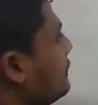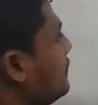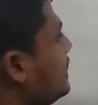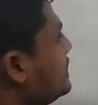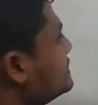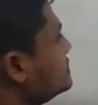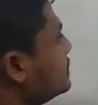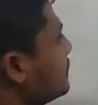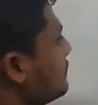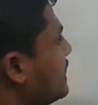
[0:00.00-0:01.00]
Birds
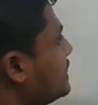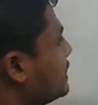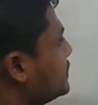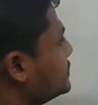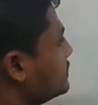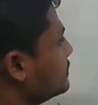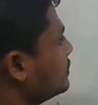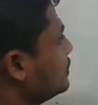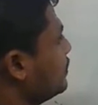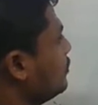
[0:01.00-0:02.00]
migration.
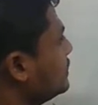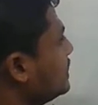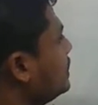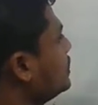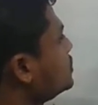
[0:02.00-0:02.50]
Okay,